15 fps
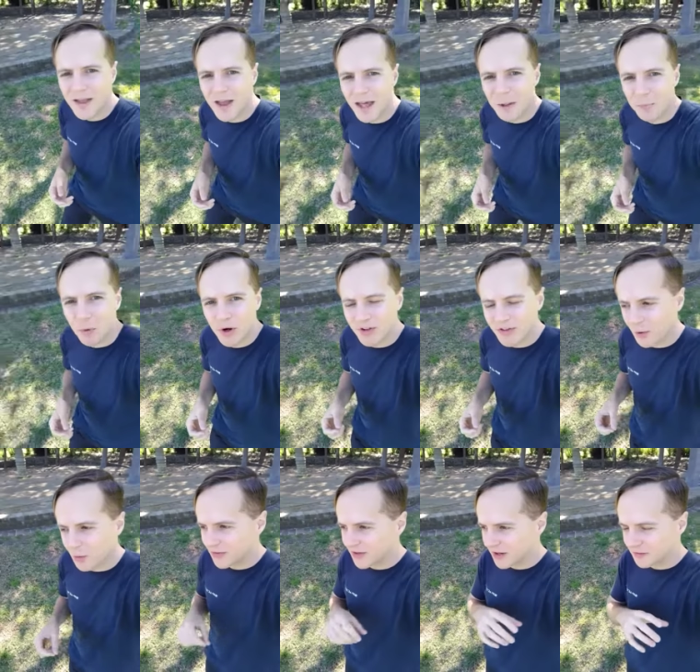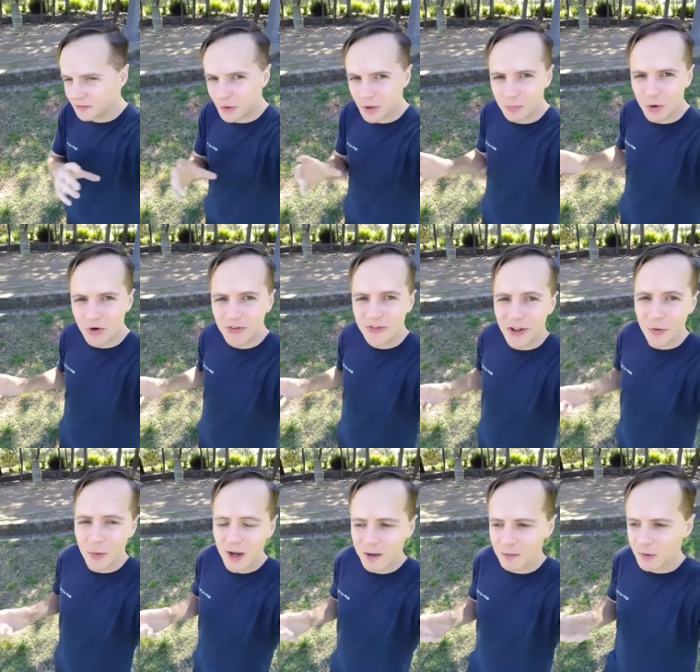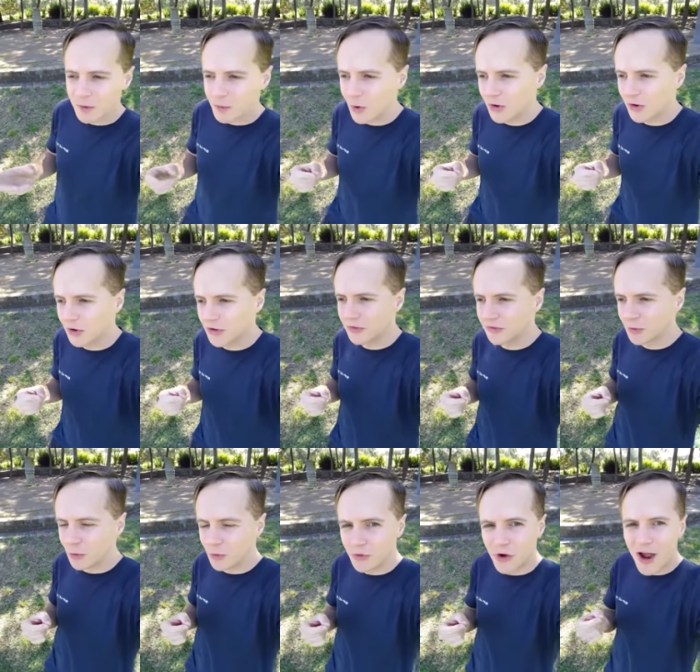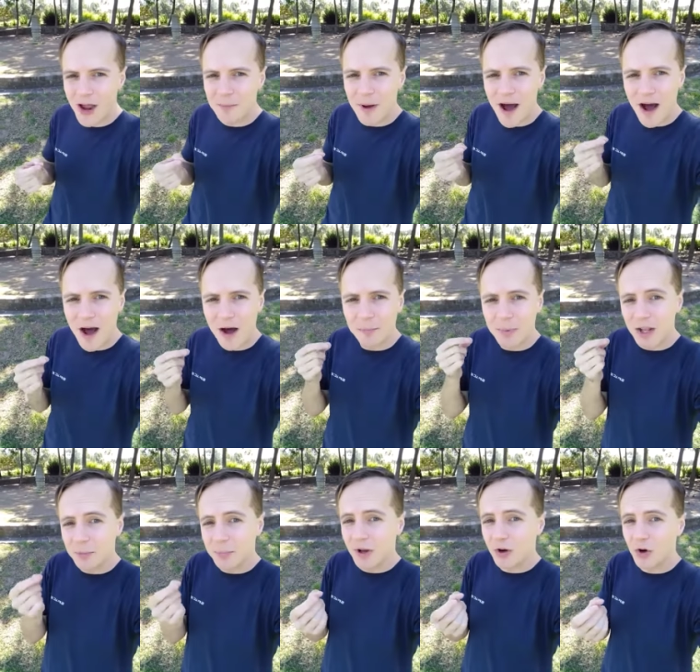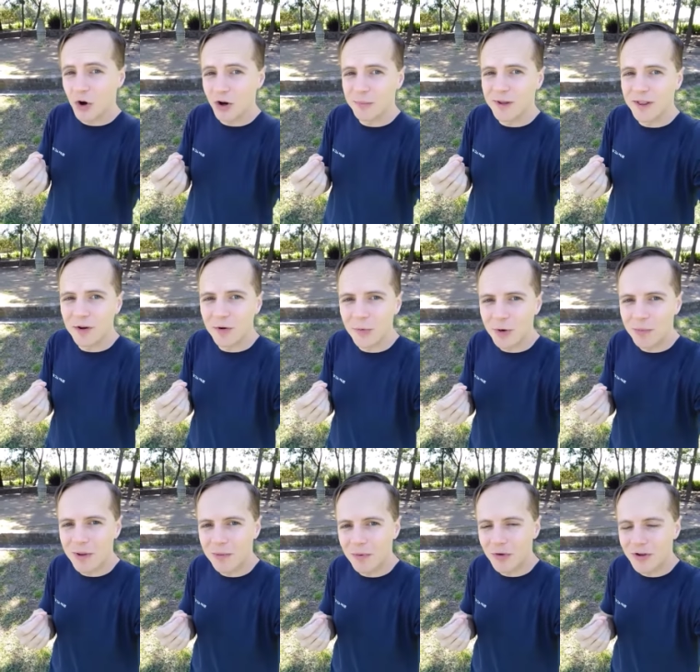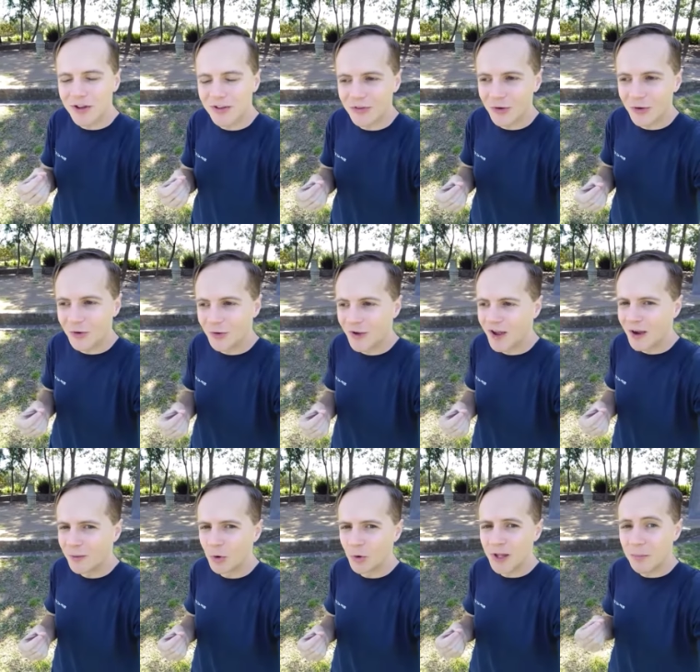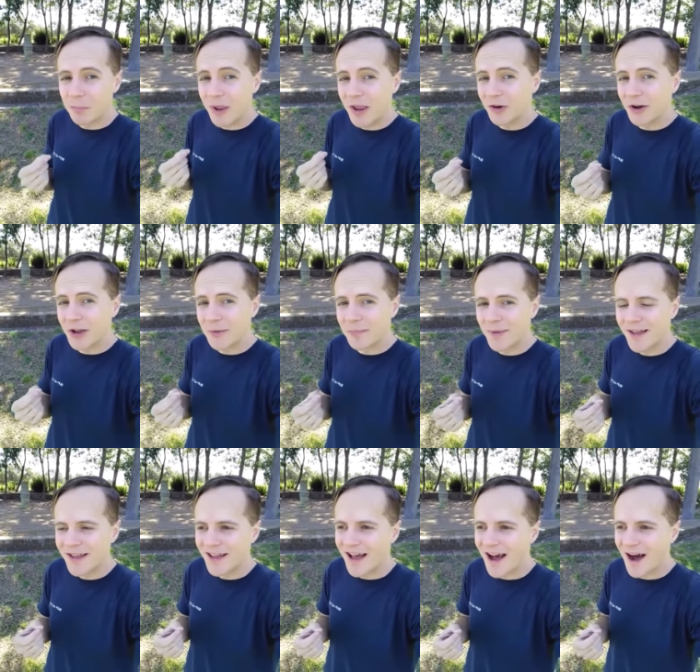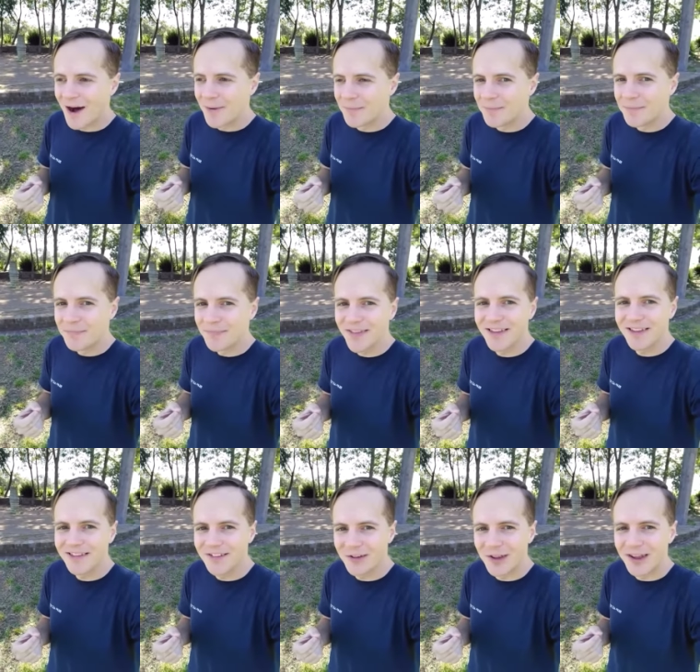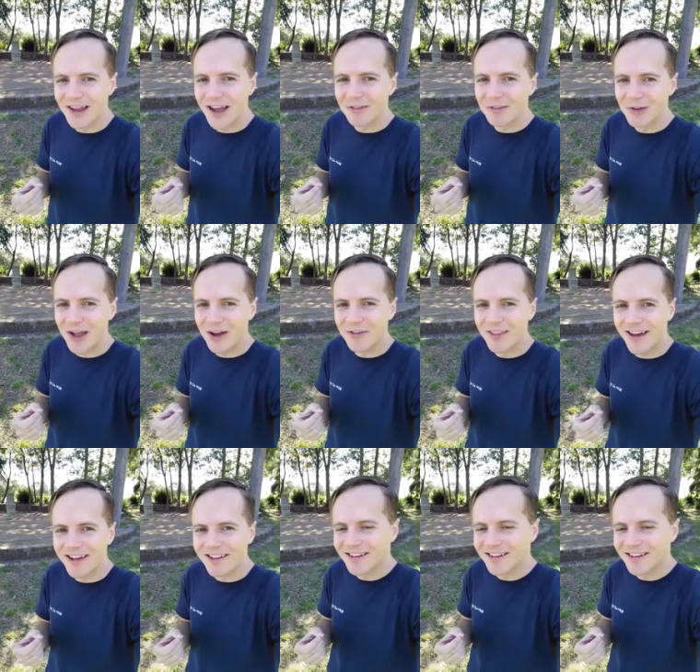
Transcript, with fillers: And the point is, like, once I get a few other projects out of the way, I'm going to be working on this full-time uh, peer-to-peer economy that I want to be building. So I'm calling it Perium. Um, so yeah, have a look out for that.